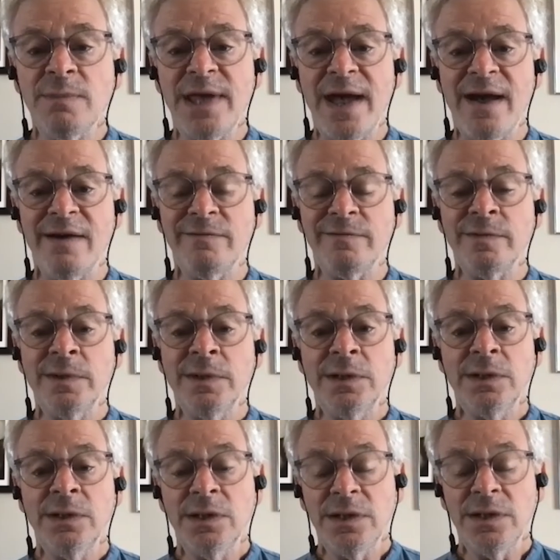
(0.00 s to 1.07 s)
to have
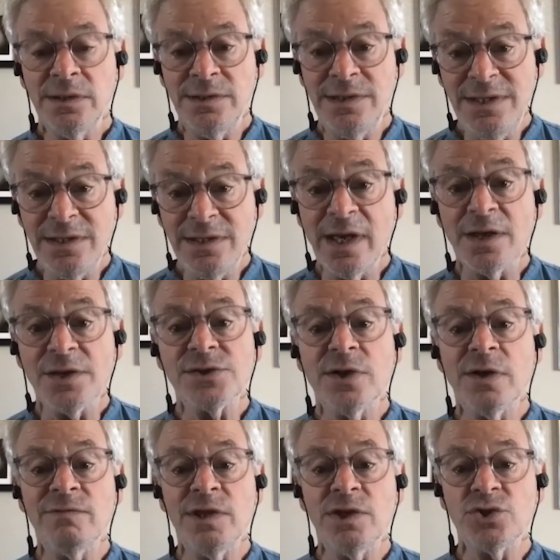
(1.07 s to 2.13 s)
details
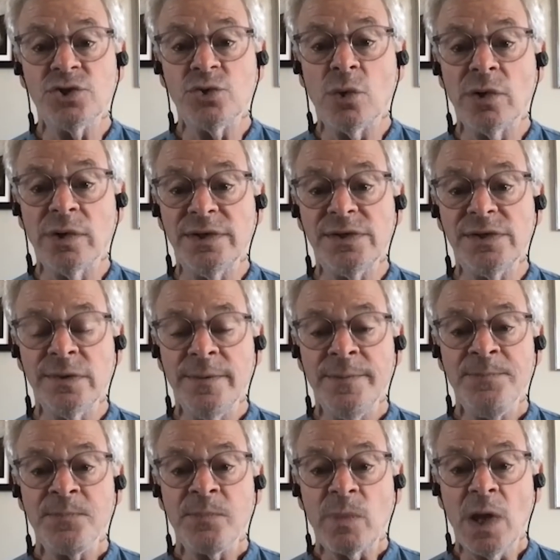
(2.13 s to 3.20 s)
of their stories
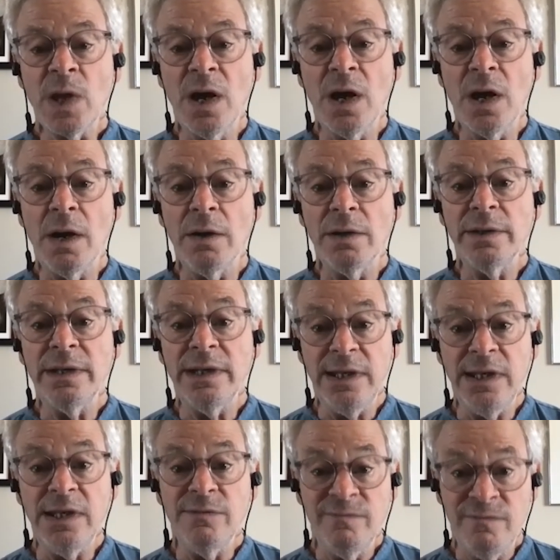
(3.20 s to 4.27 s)

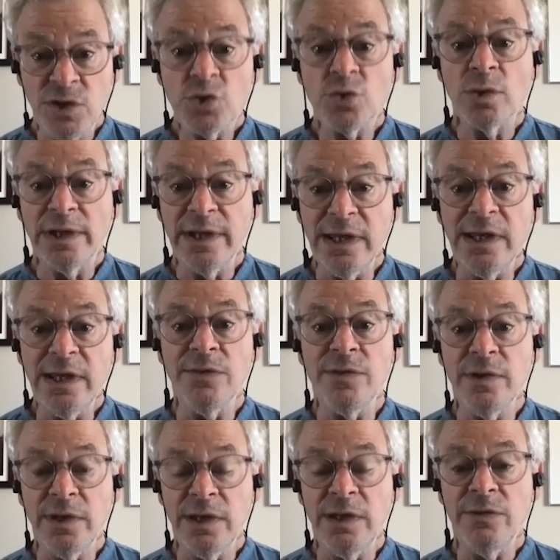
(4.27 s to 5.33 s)
visually in
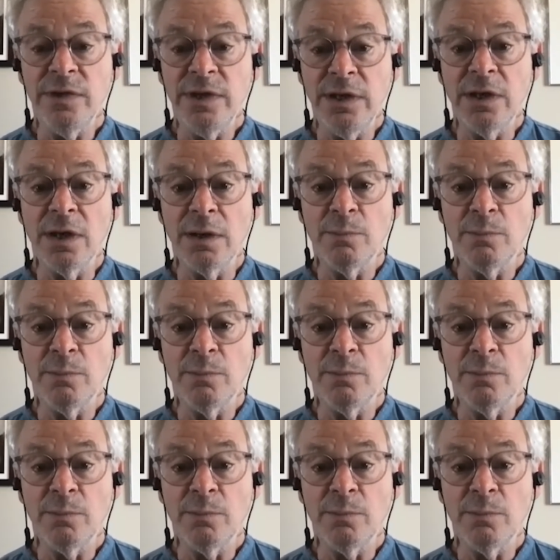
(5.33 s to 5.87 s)
the